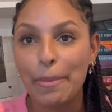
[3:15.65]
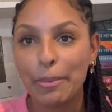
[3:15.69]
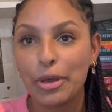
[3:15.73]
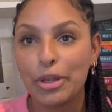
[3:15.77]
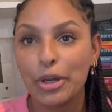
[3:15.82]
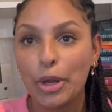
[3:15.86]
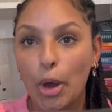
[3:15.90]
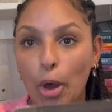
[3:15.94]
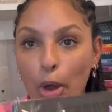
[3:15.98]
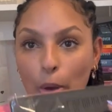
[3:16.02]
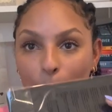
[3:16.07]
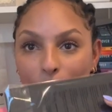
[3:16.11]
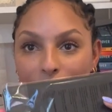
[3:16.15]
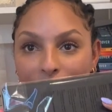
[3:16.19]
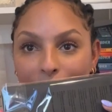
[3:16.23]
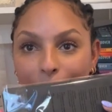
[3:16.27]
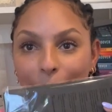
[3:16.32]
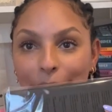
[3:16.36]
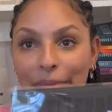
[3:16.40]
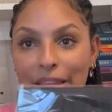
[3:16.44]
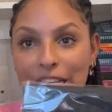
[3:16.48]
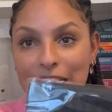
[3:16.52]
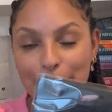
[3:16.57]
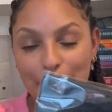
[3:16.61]
gonna open up
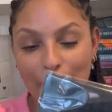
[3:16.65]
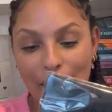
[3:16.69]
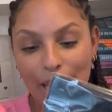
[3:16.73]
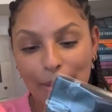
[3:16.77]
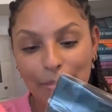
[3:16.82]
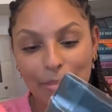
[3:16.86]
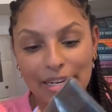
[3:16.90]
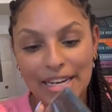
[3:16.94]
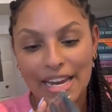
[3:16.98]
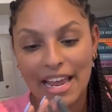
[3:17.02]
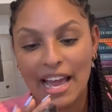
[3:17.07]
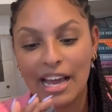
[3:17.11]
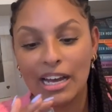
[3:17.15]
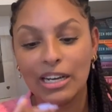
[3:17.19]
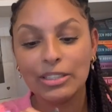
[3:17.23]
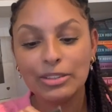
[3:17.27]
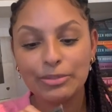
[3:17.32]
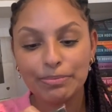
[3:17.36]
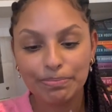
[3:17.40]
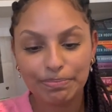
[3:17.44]
this paper now.